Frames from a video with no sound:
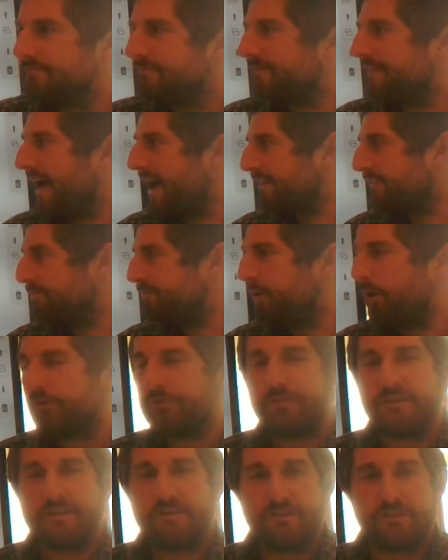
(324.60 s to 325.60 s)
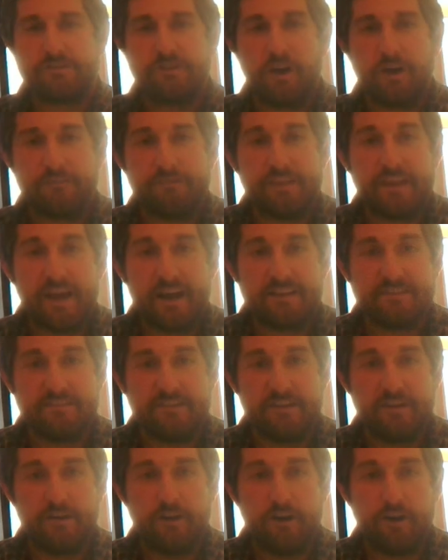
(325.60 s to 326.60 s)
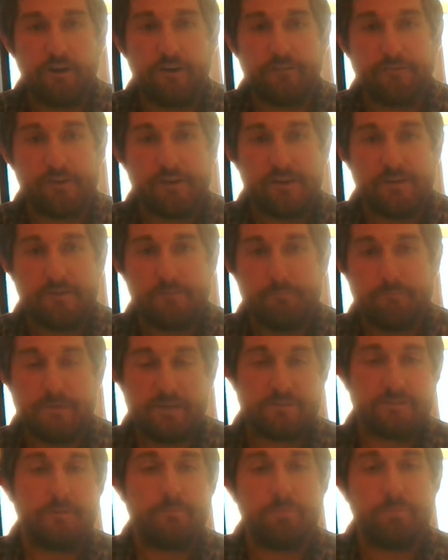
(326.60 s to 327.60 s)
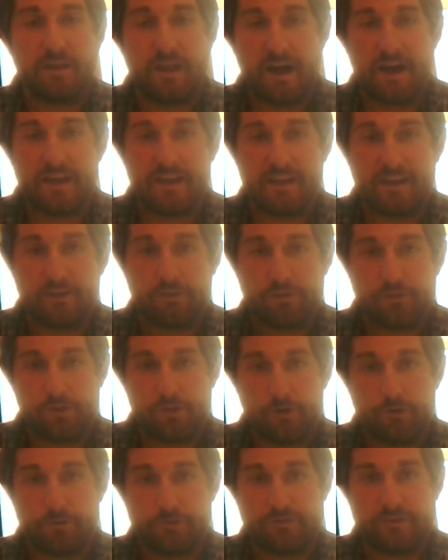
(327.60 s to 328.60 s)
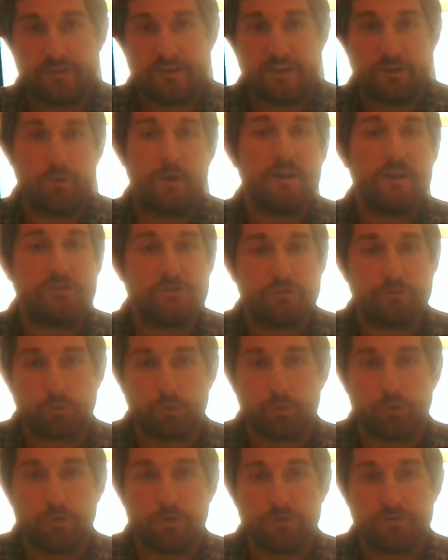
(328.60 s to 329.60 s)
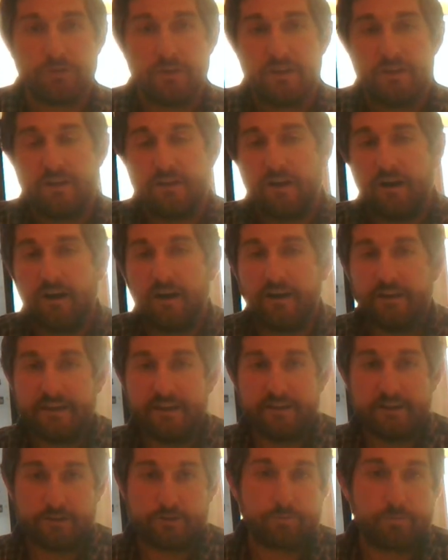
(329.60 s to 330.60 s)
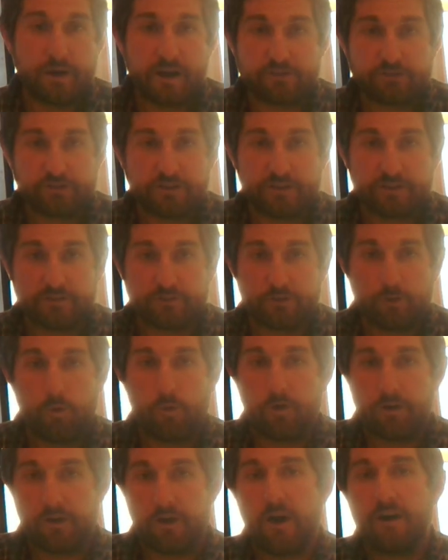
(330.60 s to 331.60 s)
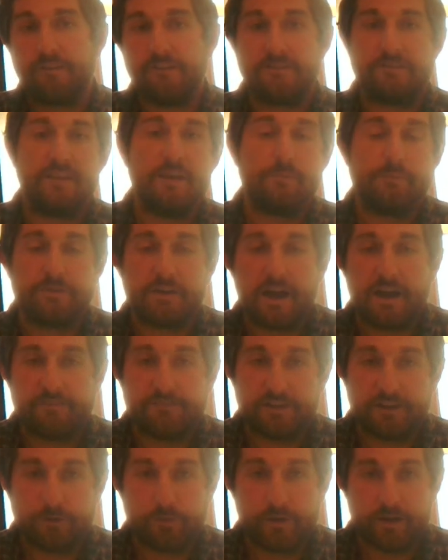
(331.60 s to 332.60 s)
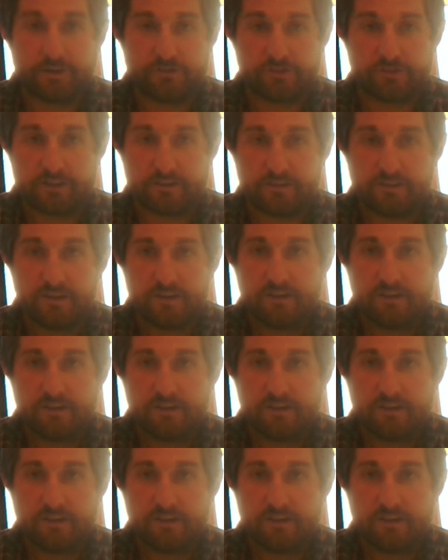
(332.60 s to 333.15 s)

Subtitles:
that's mostly to solve the idea of misapplying those equation rules in expressions or on the same side of an equation